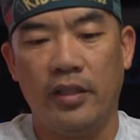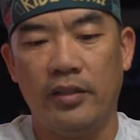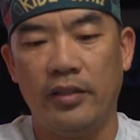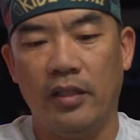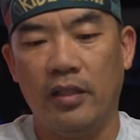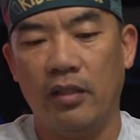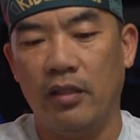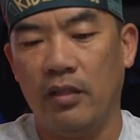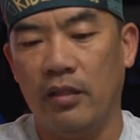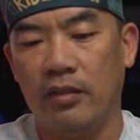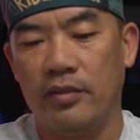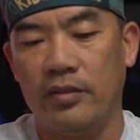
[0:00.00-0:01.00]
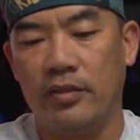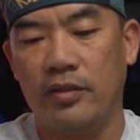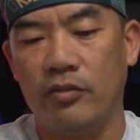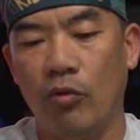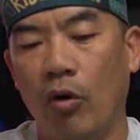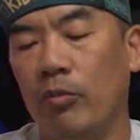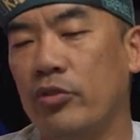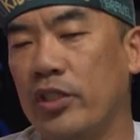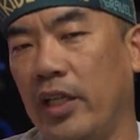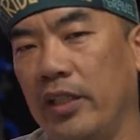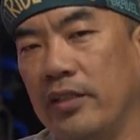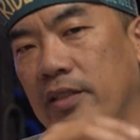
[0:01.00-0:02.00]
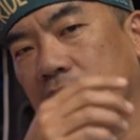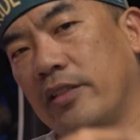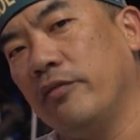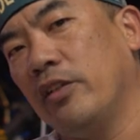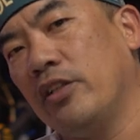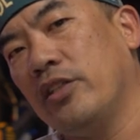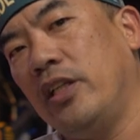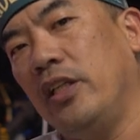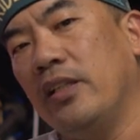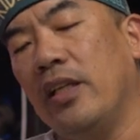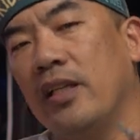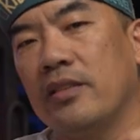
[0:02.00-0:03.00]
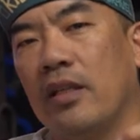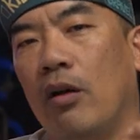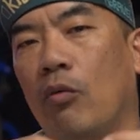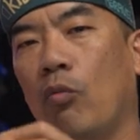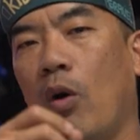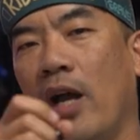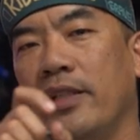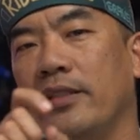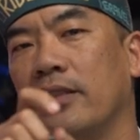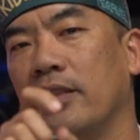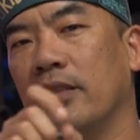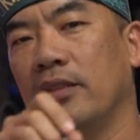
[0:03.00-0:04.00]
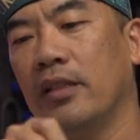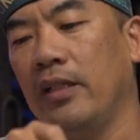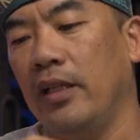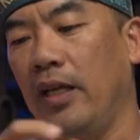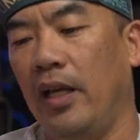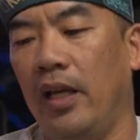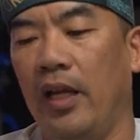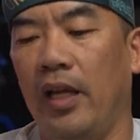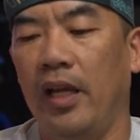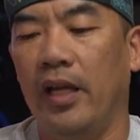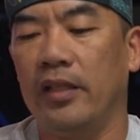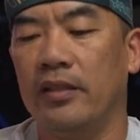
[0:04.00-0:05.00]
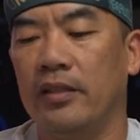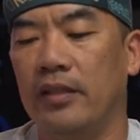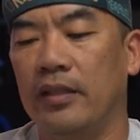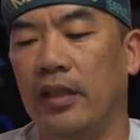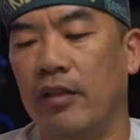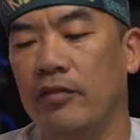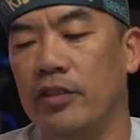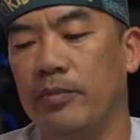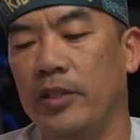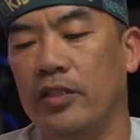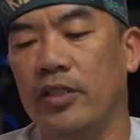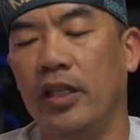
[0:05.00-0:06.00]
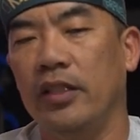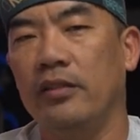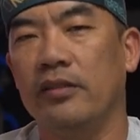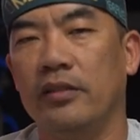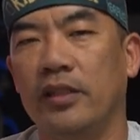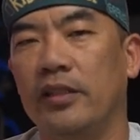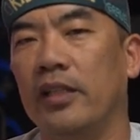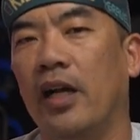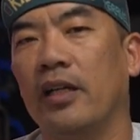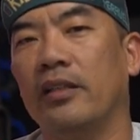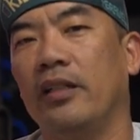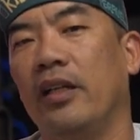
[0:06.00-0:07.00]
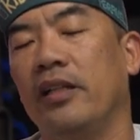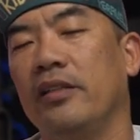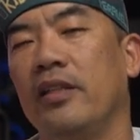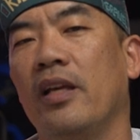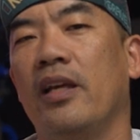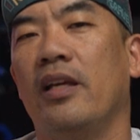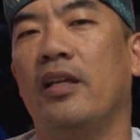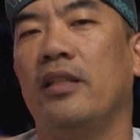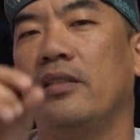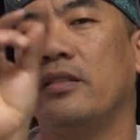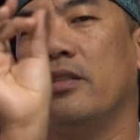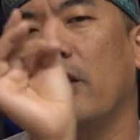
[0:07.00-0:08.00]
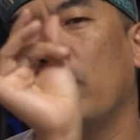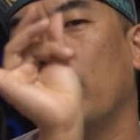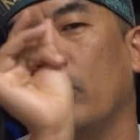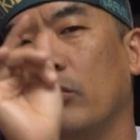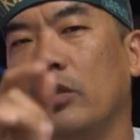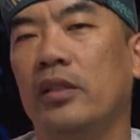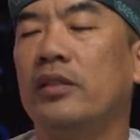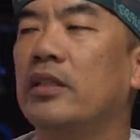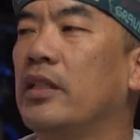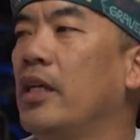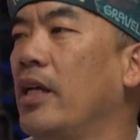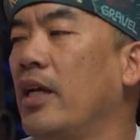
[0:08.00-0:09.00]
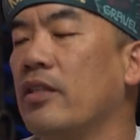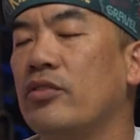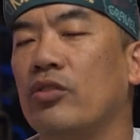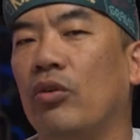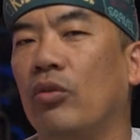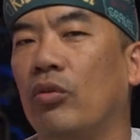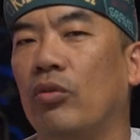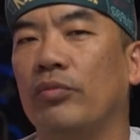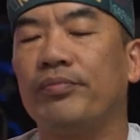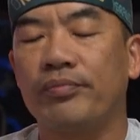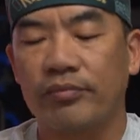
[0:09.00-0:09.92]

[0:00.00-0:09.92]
the normal chain, the 670 chain is wider and the 11 speed chain in the other hand is narrower. So